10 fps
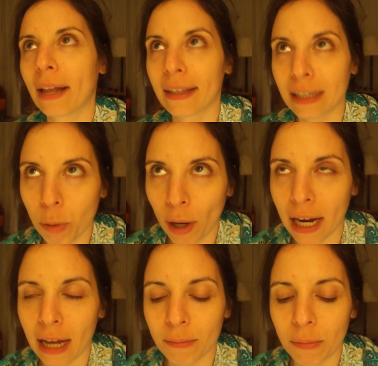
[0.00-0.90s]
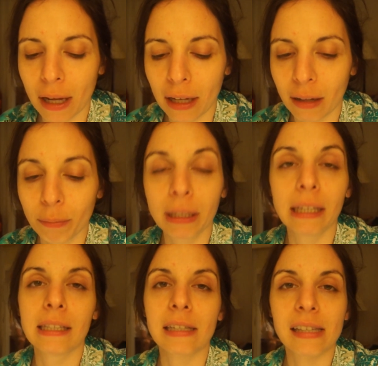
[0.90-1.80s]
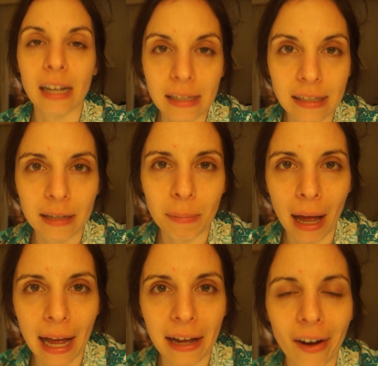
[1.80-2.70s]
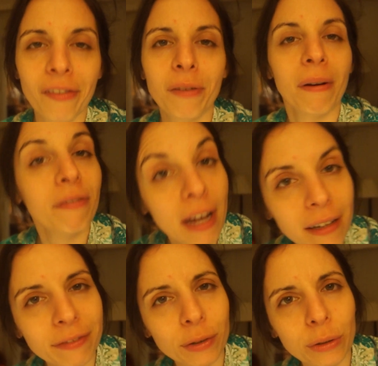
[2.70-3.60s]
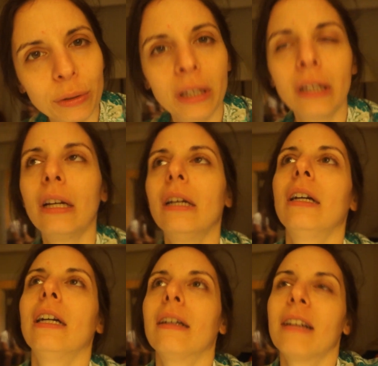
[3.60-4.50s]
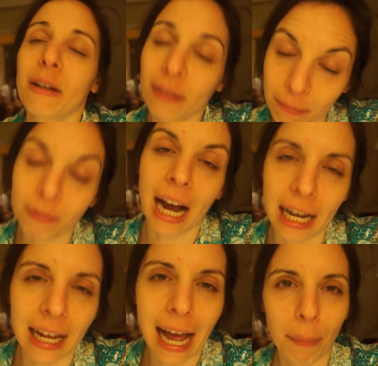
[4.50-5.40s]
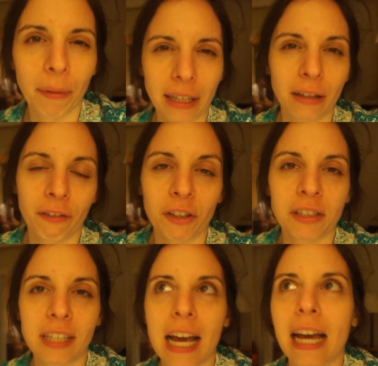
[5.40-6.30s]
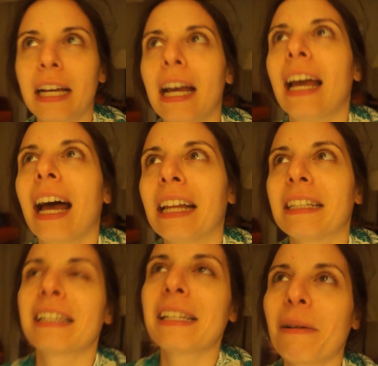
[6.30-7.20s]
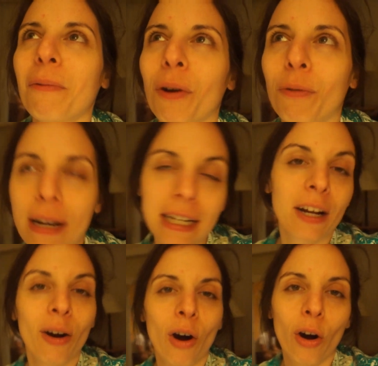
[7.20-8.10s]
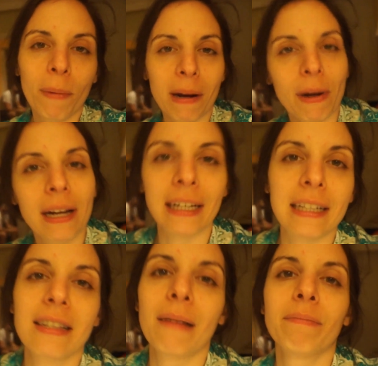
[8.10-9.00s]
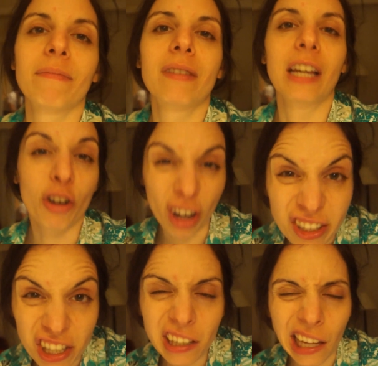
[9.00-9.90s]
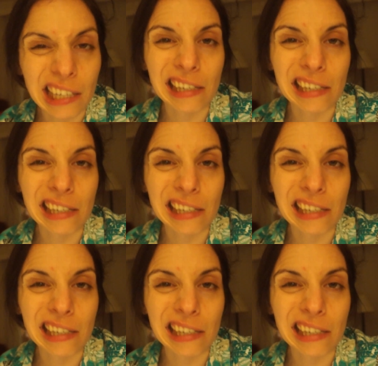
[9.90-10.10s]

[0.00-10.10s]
this point, I'm completely disgusted by all the buffet food. Kind of happened like the first day, and we're ready to go home, and I'm ready to eat something crunchy like a